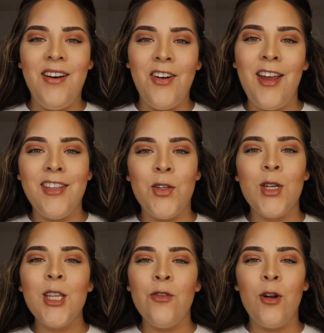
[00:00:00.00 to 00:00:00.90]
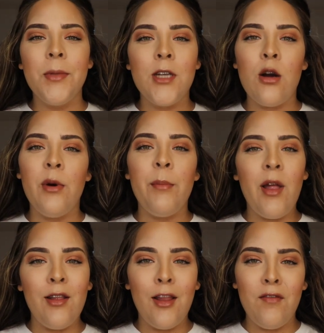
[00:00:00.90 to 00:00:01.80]
Okay, so you guys have heard me talk about
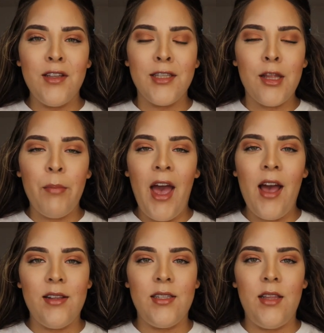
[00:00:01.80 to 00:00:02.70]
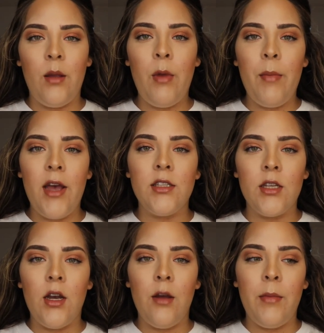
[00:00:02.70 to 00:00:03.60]
Bella Lovelies in the past and like my past
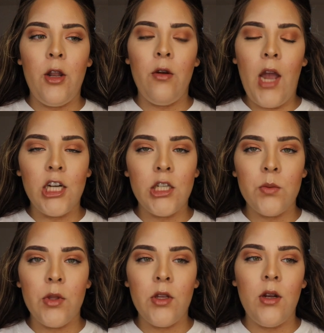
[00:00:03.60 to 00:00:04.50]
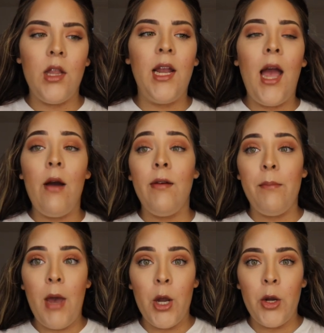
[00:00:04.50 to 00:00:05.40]
um, interactions with her, like how I
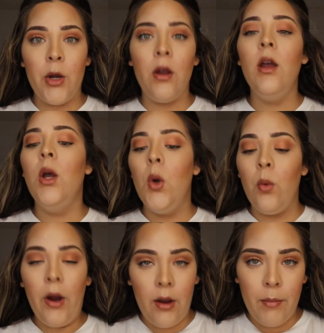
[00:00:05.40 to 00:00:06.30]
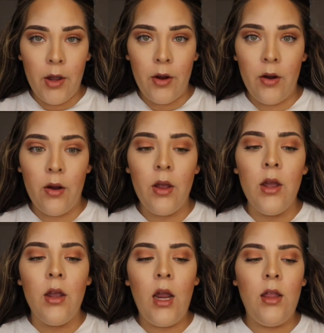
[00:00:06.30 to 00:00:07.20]
met her, where I met her,
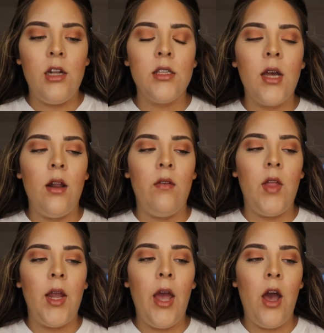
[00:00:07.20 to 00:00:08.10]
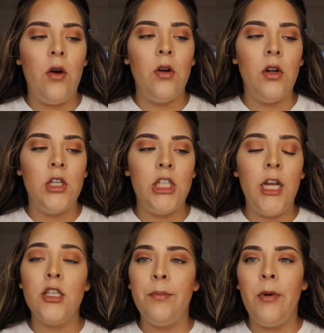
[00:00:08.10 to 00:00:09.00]
and then just kind of like how
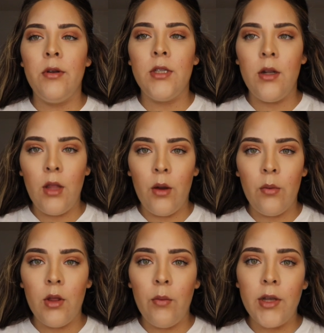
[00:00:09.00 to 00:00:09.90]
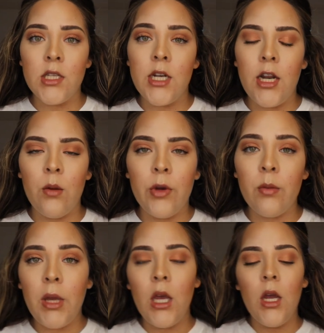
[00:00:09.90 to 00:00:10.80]
she as a person like really resonated
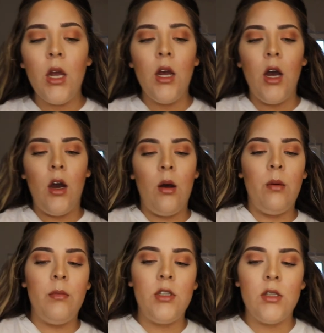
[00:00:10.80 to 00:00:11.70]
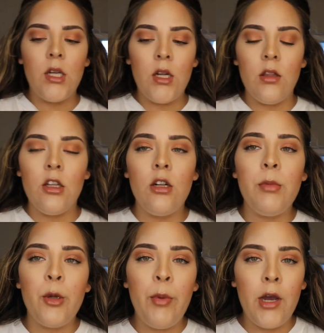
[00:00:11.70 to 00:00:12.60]
with me. Um, just like a little
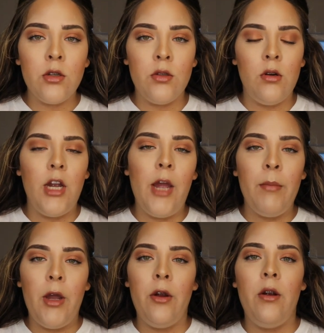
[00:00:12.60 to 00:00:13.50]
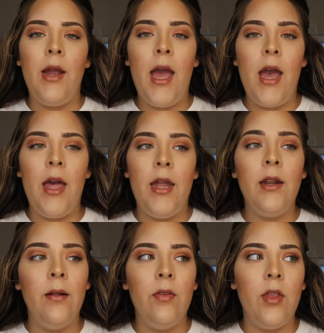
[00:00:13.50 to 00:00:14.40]
bit of backstory, I met her
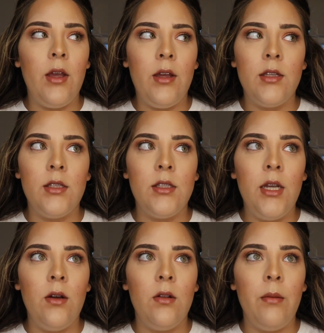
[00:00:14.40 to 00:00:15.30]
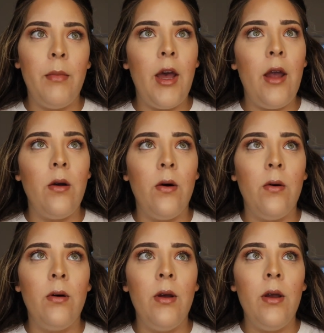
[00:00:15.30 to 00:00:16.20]
at the Cinco de
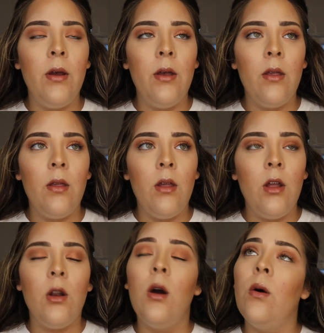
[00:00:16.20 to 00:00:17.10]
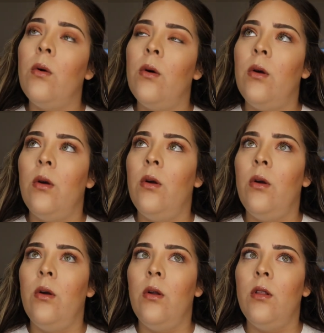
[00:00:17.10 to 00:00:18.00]
Mayo, no,
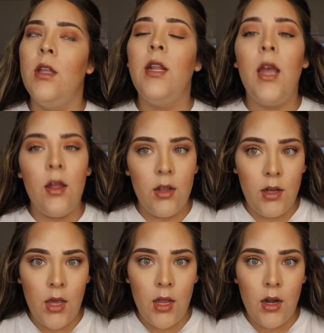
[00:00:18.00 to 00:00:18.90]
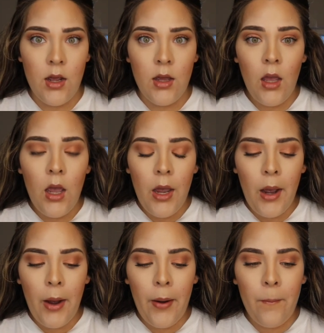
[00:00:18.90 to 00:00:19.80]
the Day of the Dead
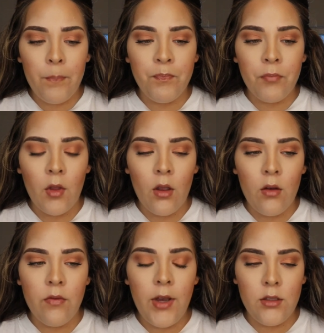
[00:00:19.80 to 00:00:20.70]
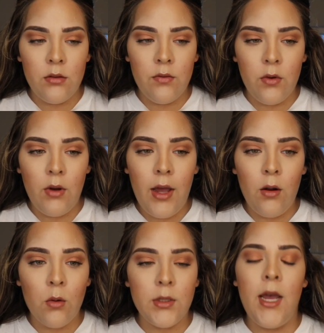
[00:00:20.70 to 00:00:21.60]
um, festival
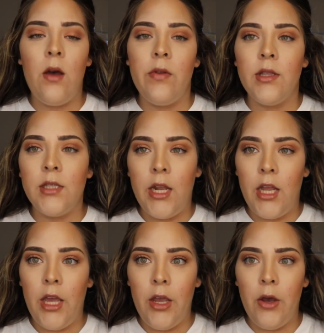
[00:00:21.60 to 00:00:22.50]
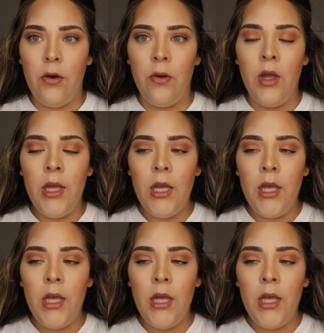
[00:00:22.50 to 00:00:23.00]
at Old Town in San Diego